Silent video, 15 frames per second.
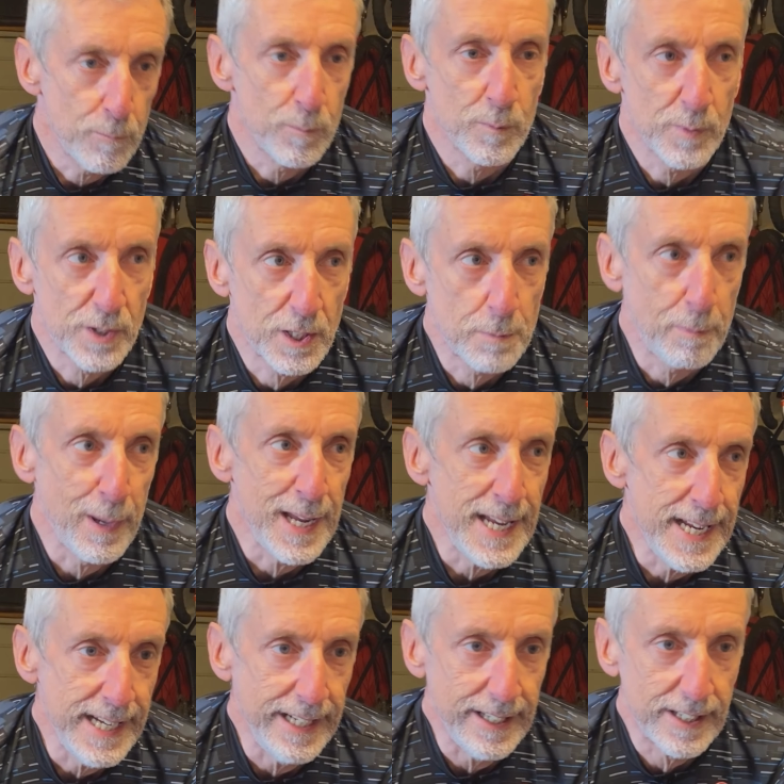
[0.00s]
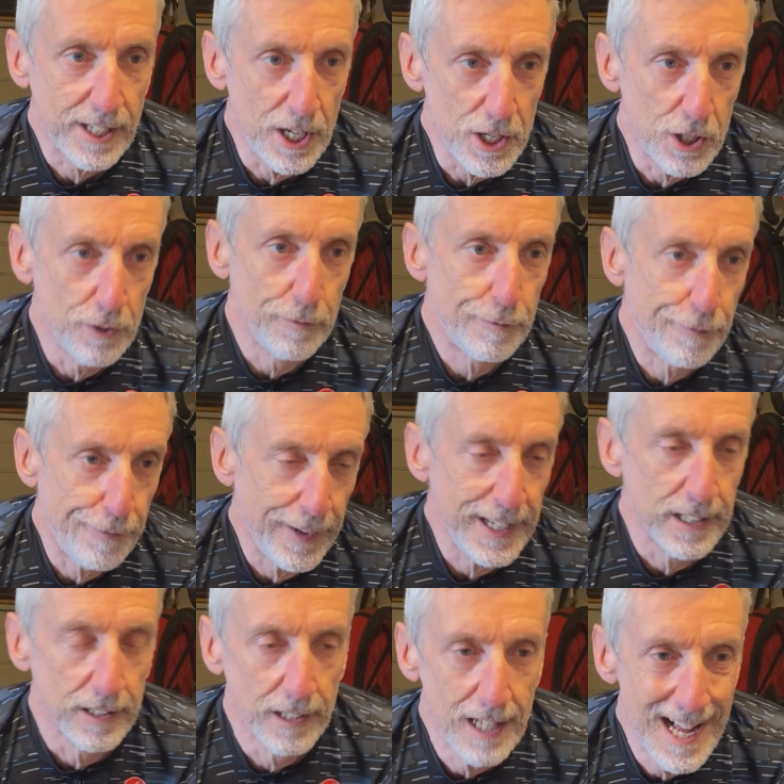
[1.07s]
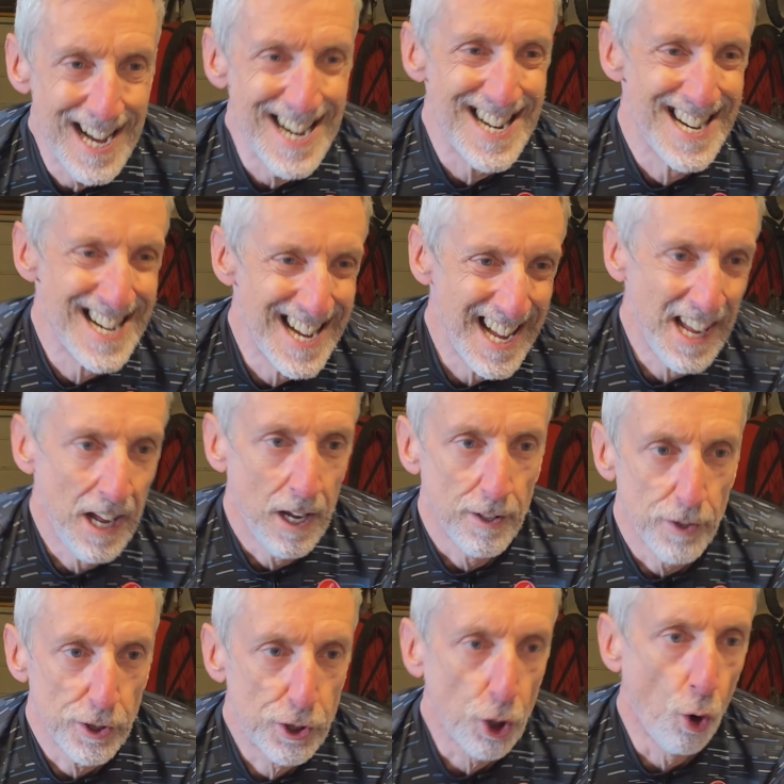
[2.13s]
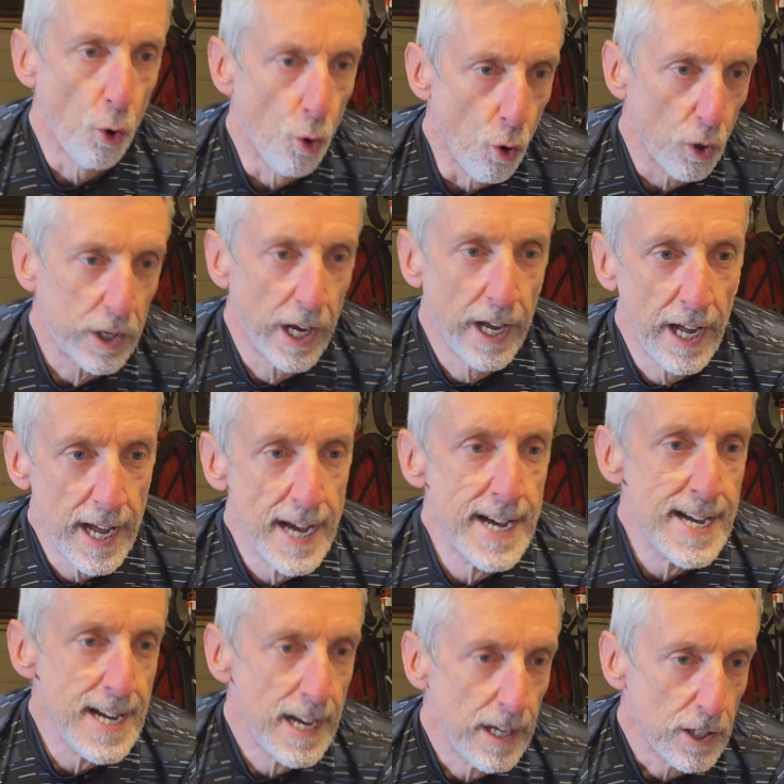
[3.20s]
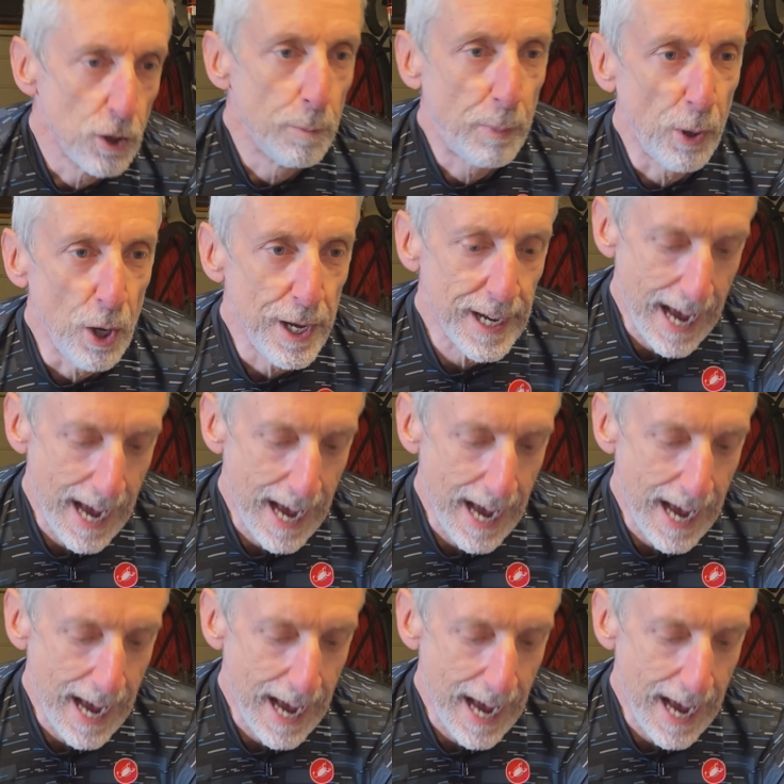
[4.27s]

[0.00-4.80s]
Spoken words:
speed so you can feel the torque you're putting